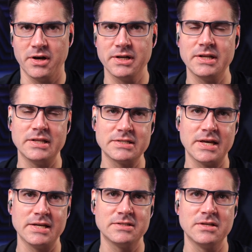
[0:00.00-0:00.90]
And in this
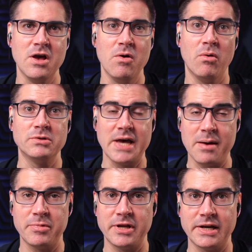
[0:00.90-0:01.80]
case, what was
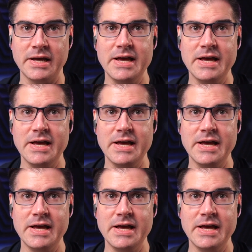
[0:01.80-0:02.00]
happening